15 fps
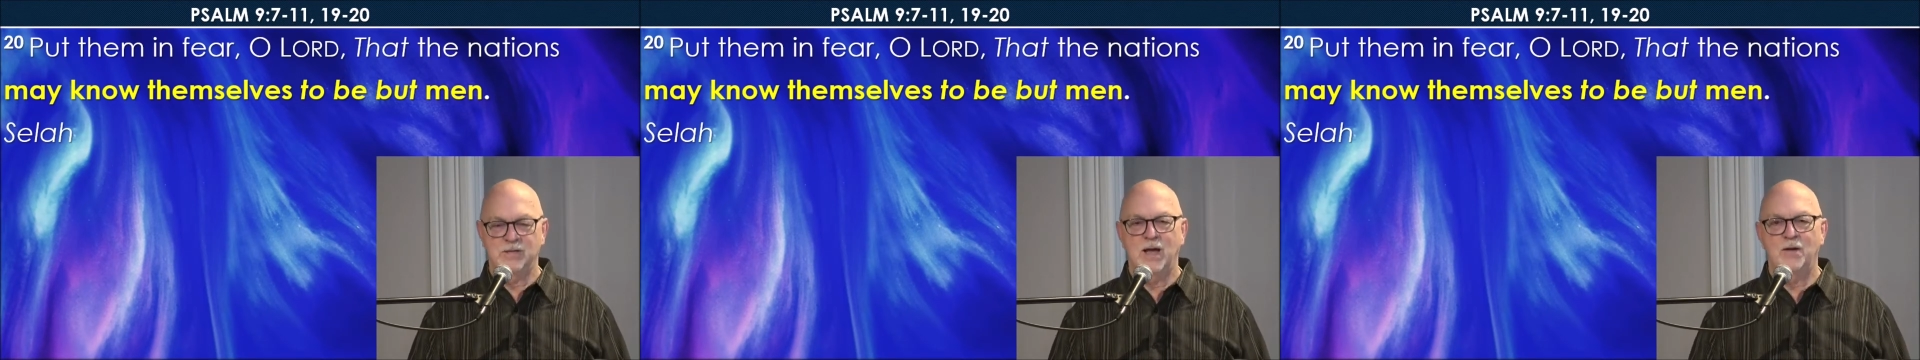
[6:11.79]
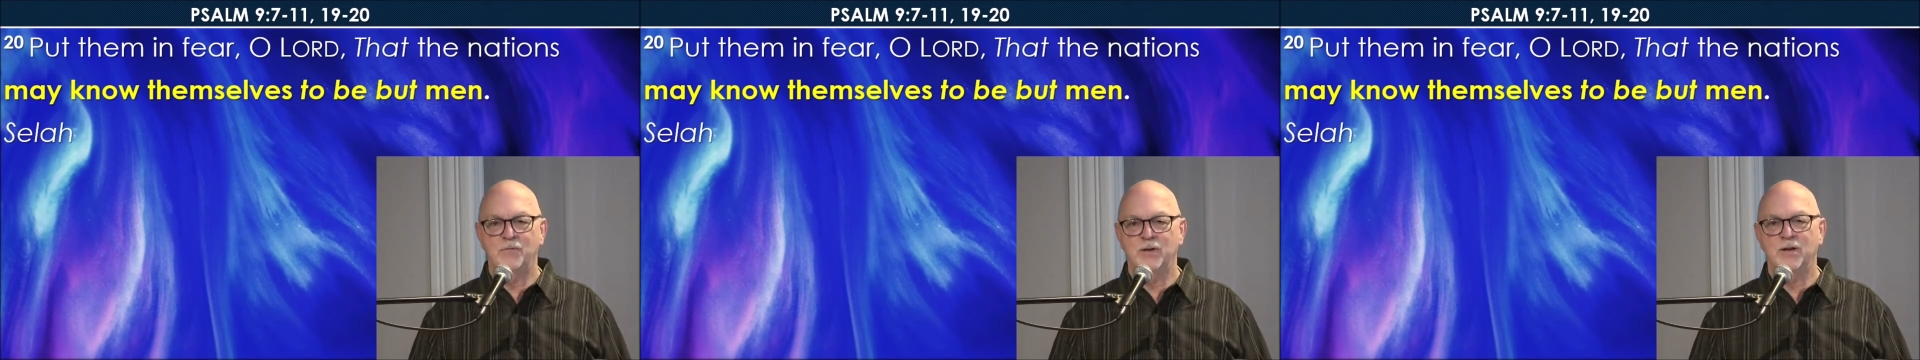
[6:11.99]

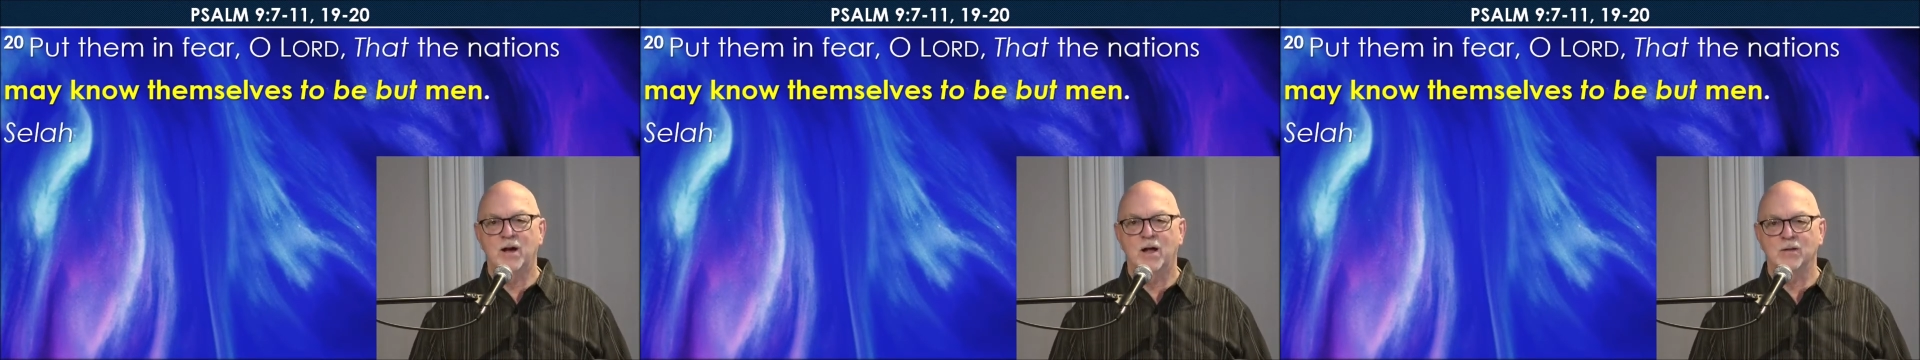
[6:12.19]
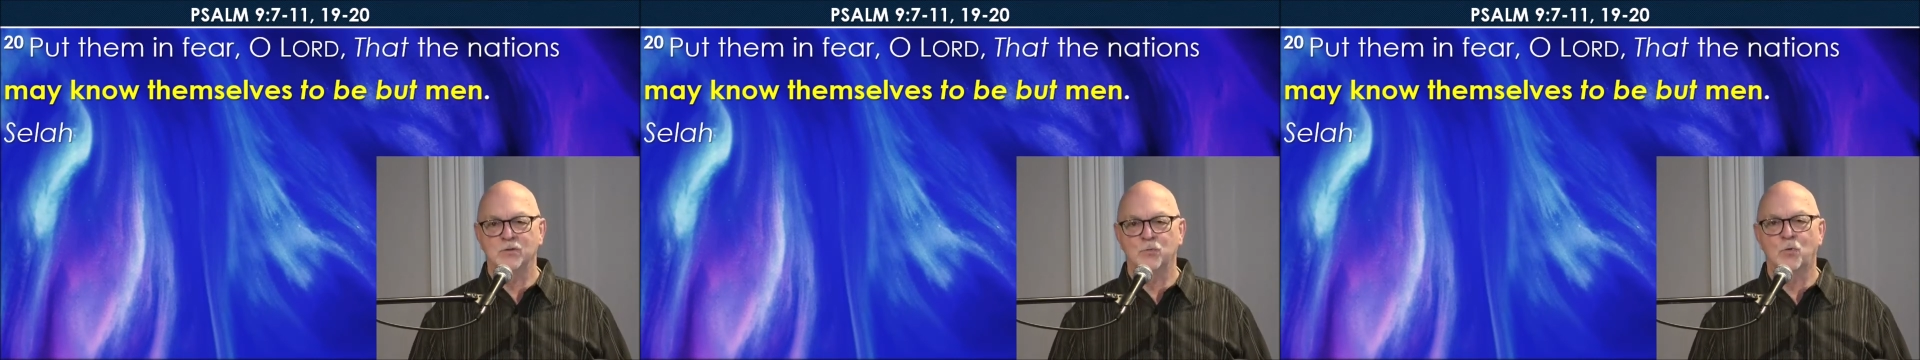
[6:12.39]
is
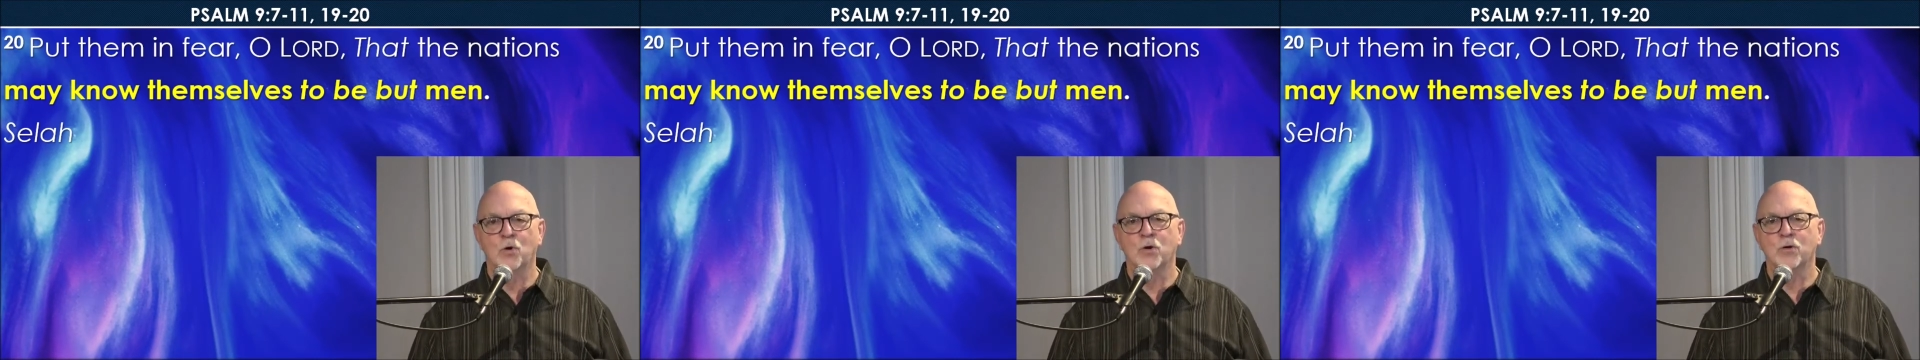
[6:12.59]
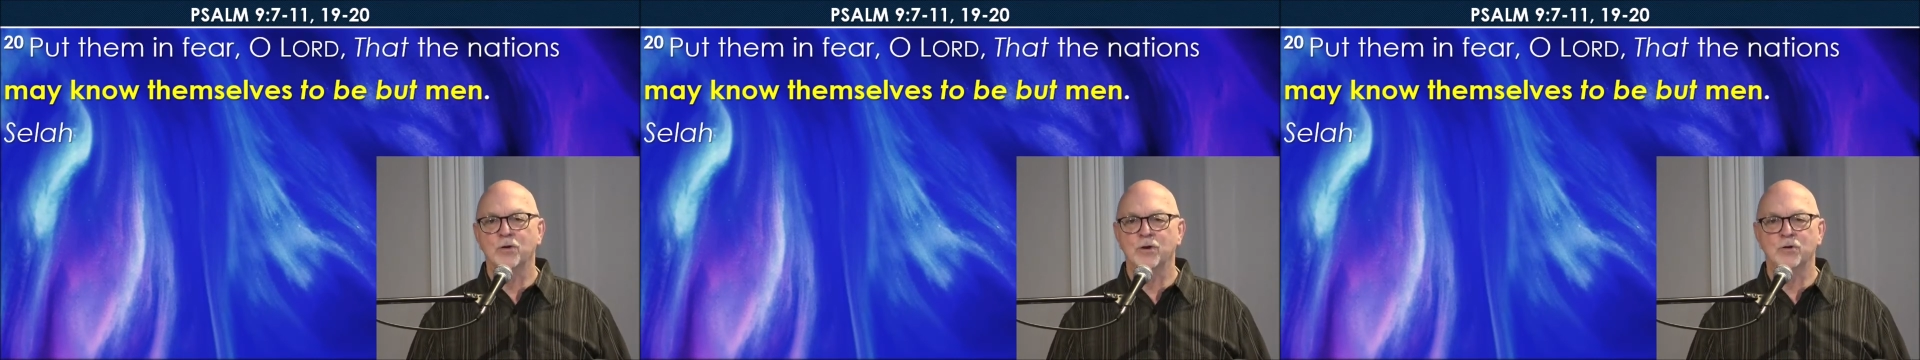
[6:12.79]
having God's
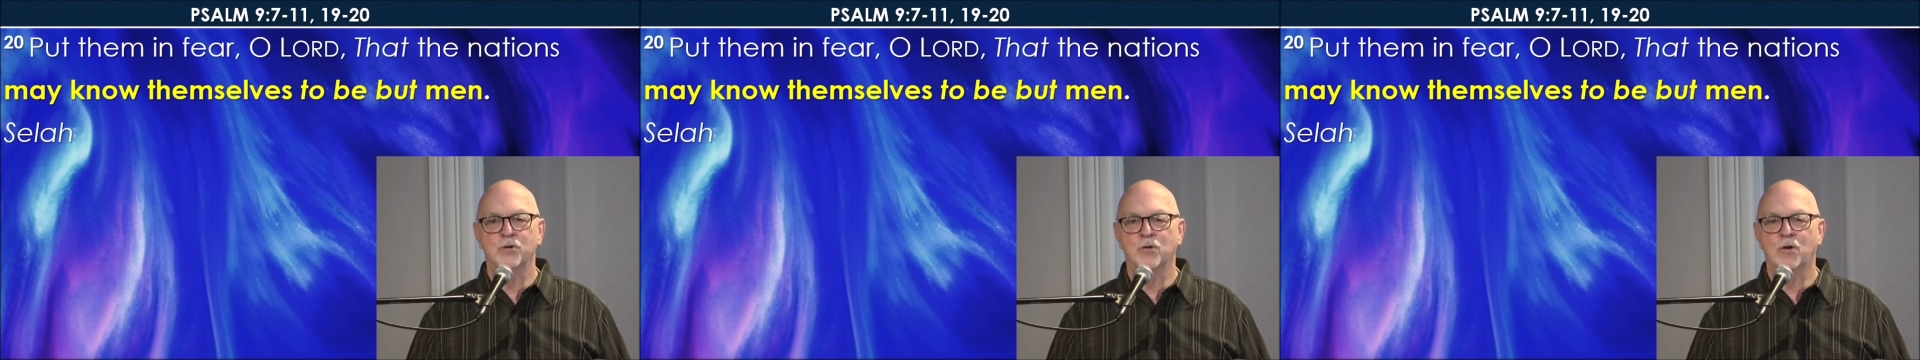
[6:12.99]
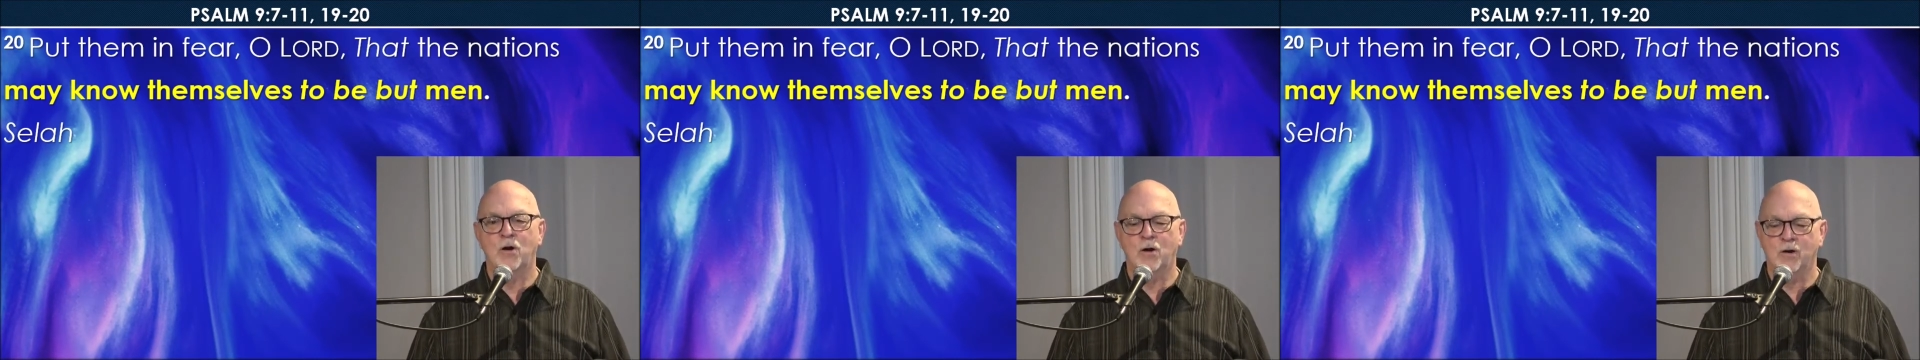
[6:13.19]
word
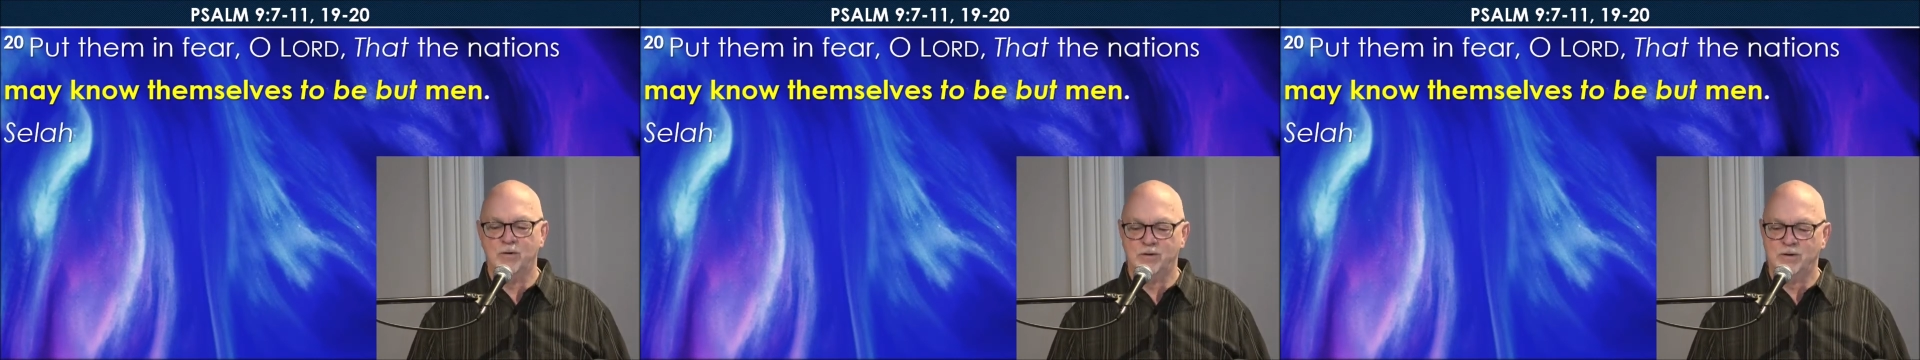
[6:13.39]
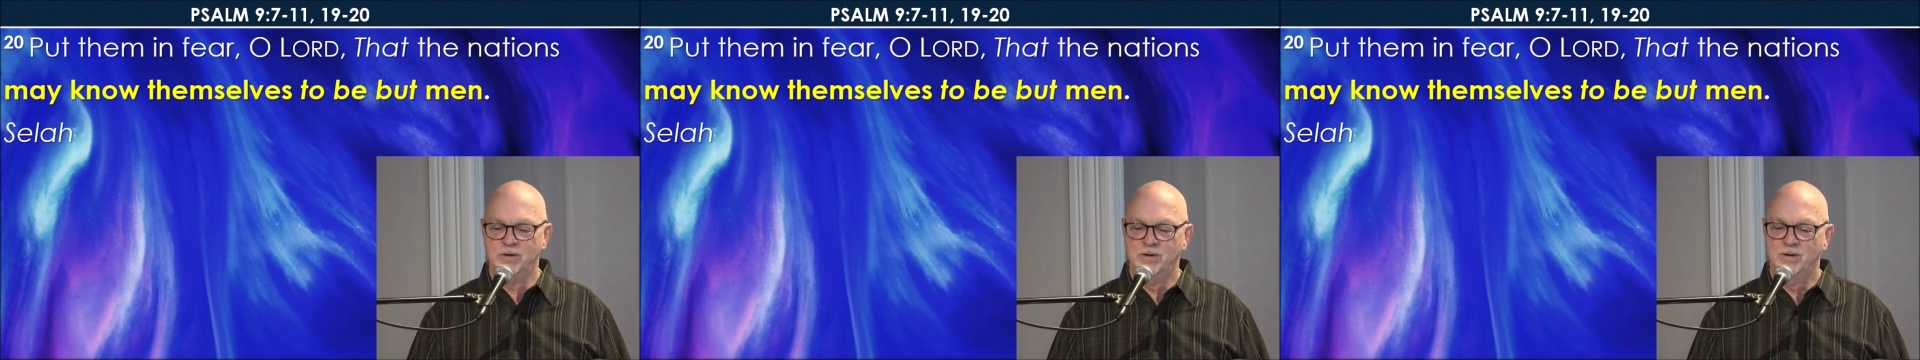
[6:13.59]
in your
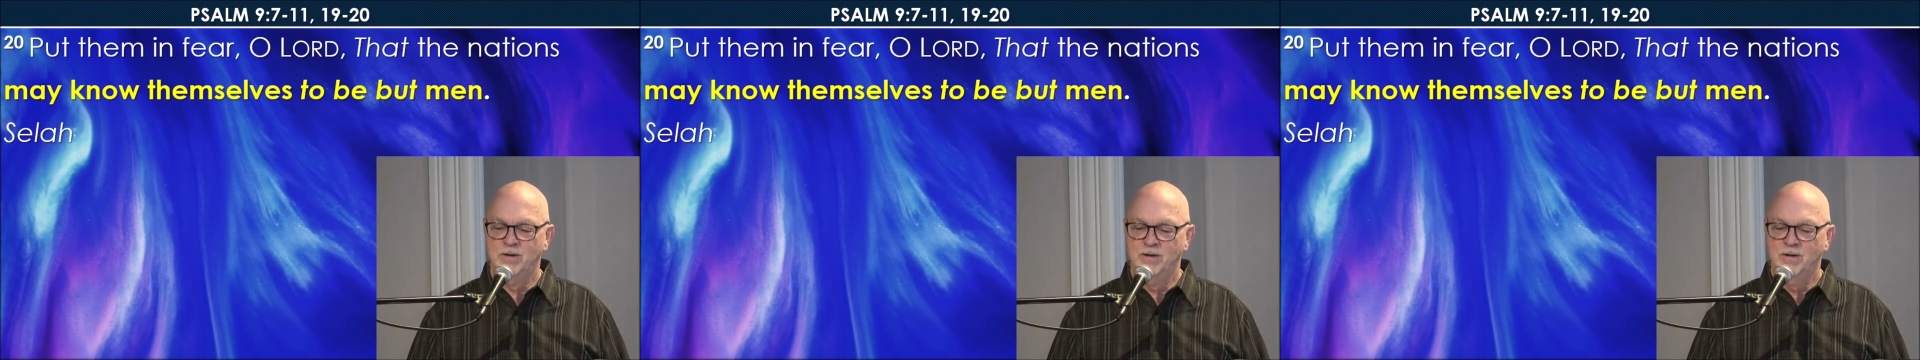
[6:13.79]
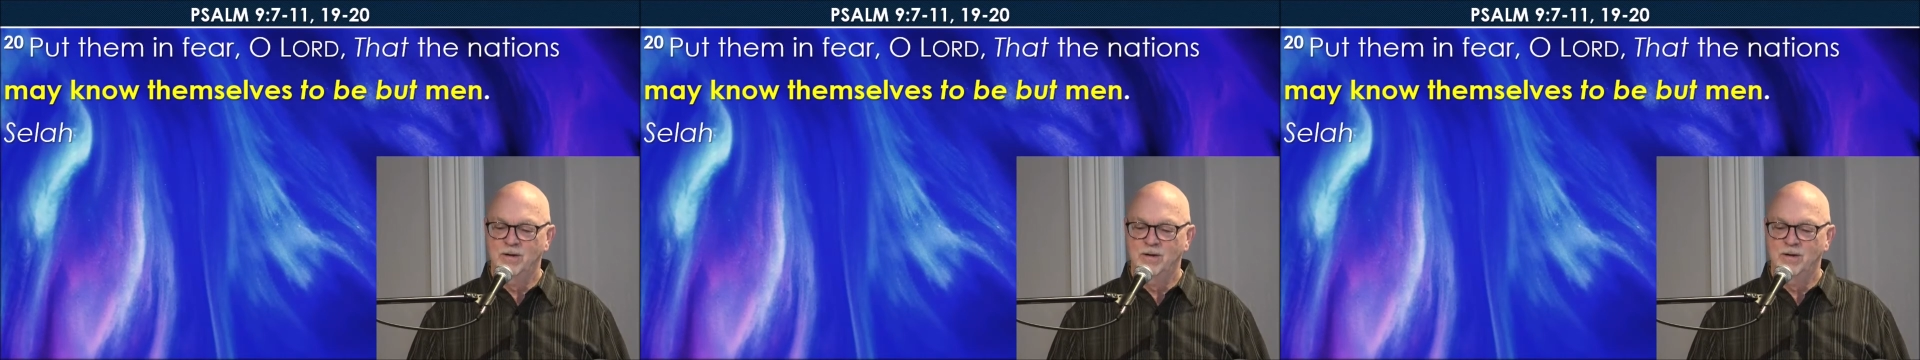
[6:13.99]
heart,